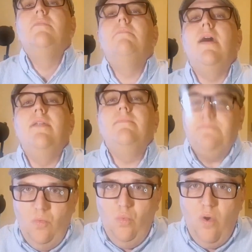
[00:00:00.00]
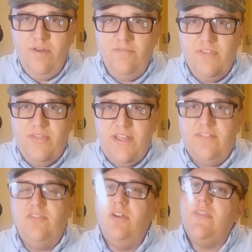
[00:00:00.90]
But one of the
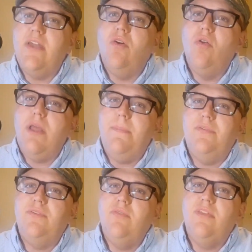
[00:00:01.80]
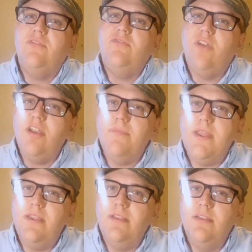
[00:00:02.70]
things during that whole episode that struck
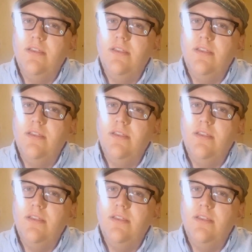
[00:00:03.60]
me